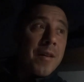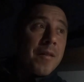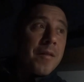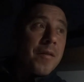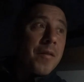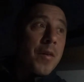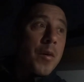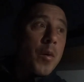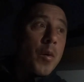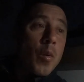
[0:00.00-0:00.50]
of
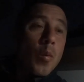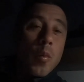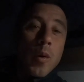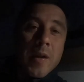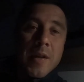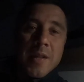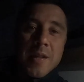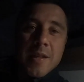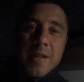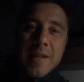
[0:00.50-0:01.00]
uh,
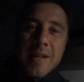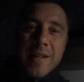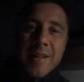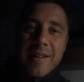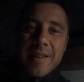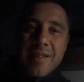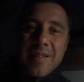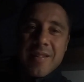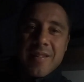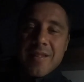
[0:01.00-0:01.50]

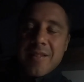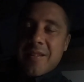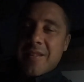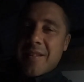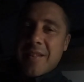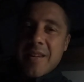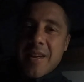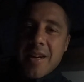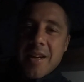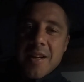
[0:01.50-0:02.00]
Wednesday
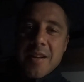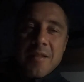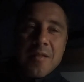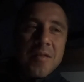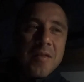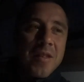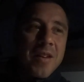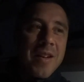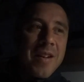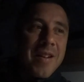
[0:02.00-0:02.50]
9th
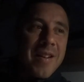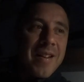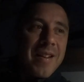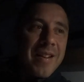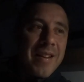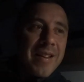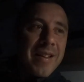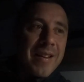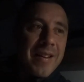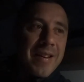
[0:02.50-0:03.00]

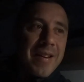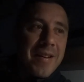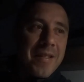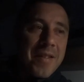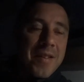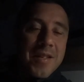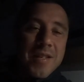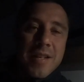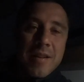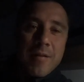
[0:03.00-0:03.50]
uh, uh,
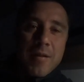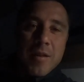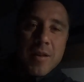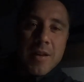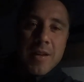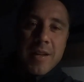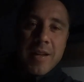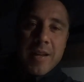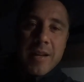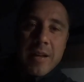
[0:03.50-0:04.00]
the
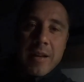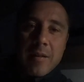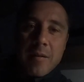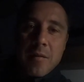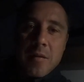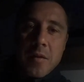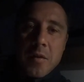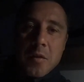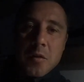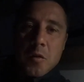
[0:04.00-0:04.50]
seventh day
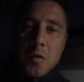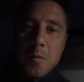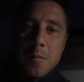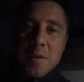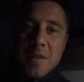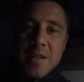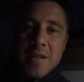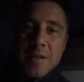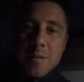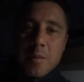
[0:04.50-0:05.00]
of the trip
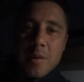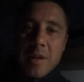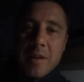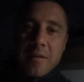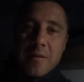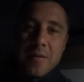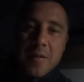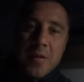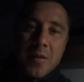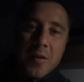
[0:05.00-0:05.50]
since we
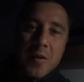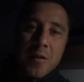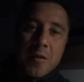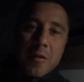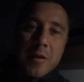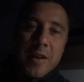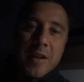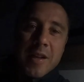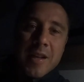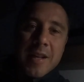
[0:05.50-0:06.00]
left uh,
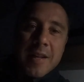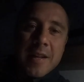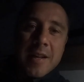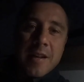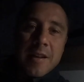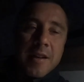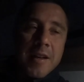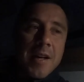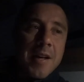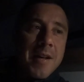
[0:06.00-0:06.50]
Gran
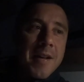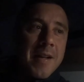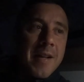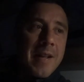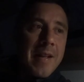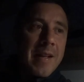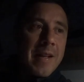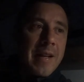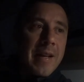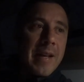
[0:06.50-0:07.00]
Canaria
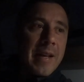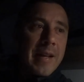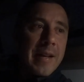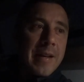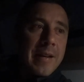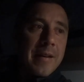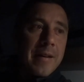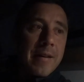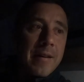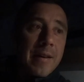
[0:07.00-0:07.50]
and
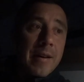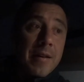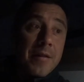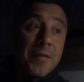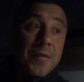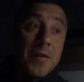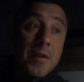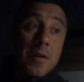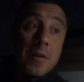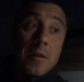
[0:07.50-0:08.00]

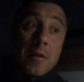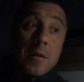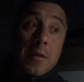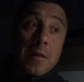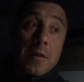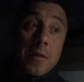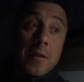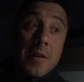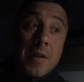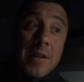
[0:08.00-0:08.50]
after
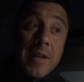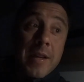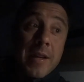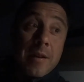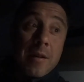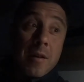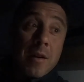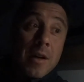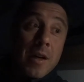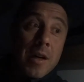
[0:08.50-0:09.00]
a day
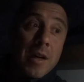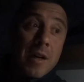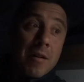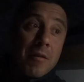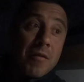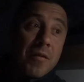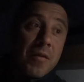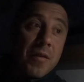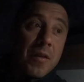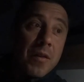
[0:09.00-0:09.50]
and a half
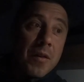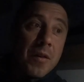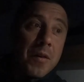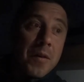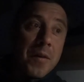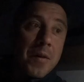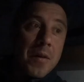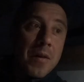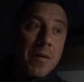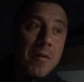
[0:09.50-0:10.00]

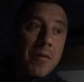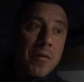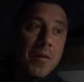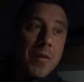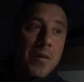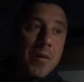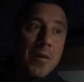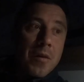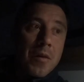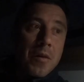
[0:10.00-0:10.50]

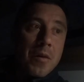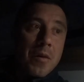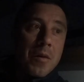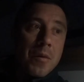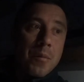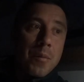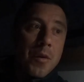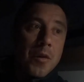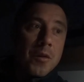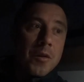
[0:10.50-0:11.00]
of
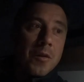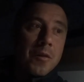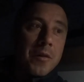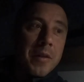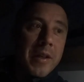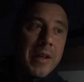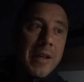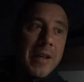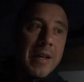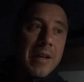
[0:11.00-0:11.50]

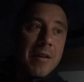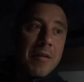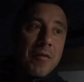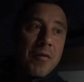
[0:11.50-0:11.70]
motoring I